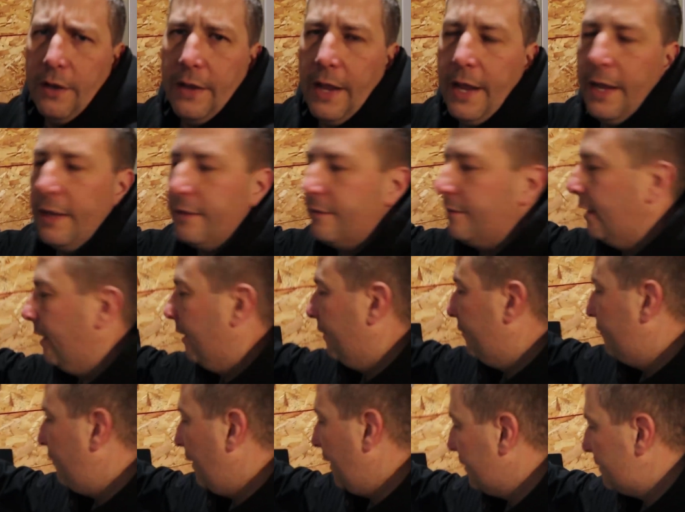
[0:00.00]
in that
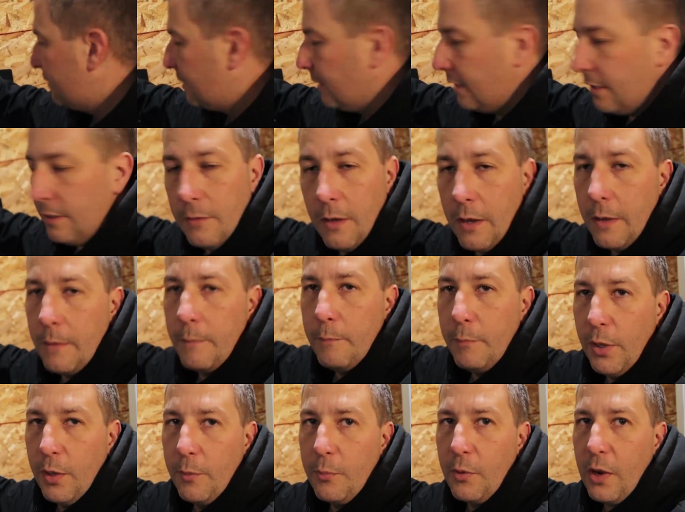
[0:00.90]
fancy
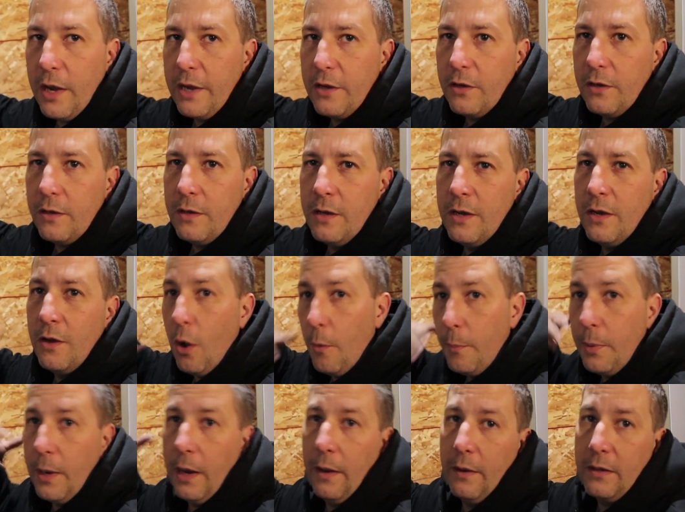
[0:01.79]
bill breaker,
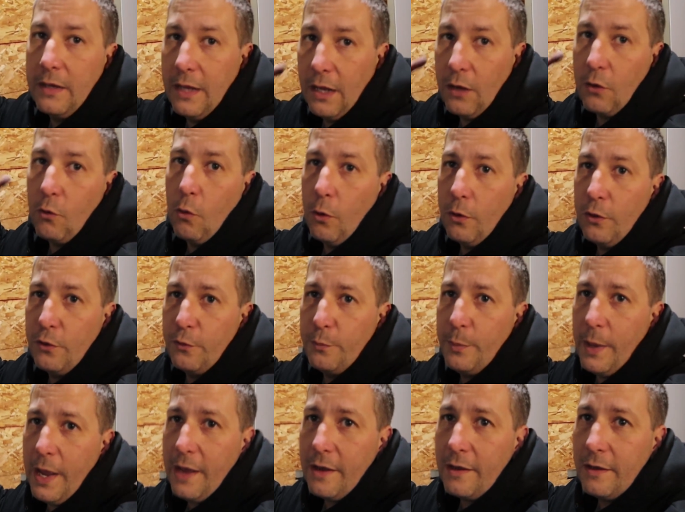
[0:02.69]
hoping I'd get quarters
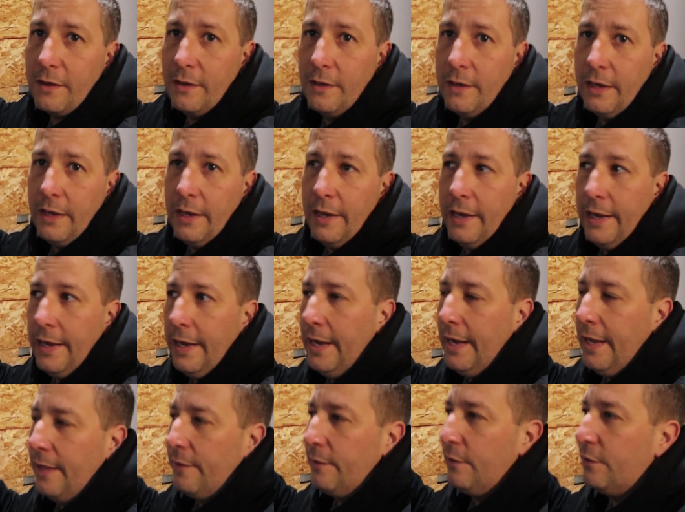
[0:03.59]
back.
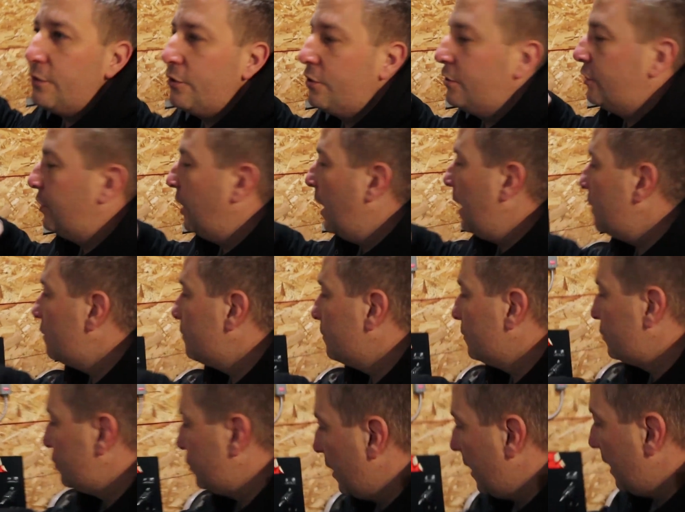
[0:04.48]
This change
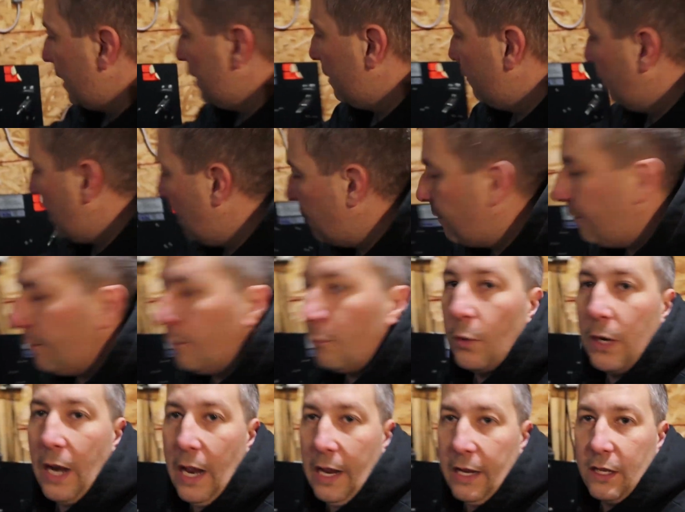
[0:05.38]
machine,
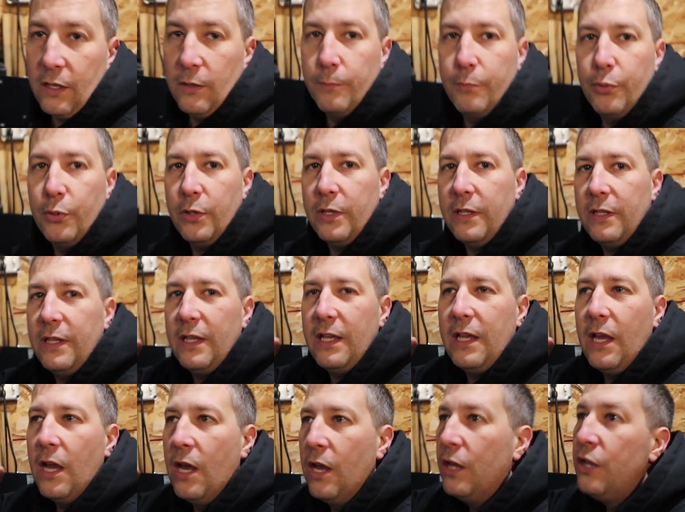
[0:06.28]
even when I
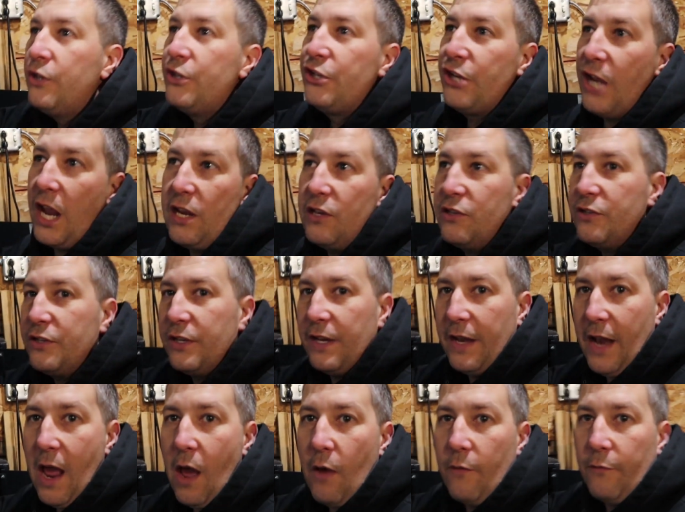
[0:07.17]
completely changed
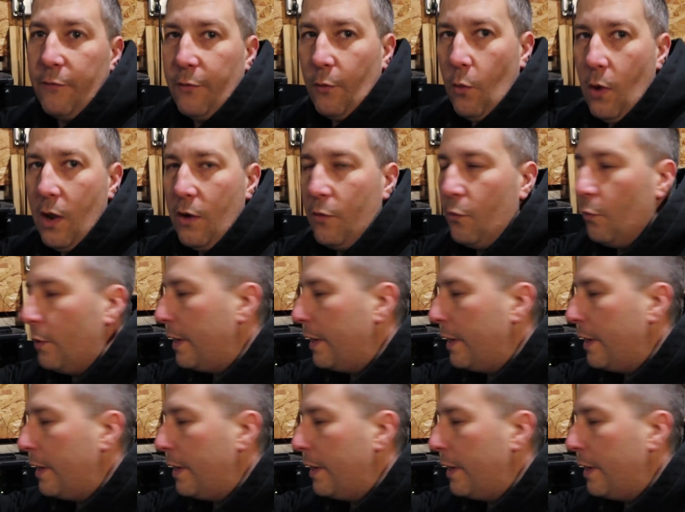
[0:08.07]
it out for 1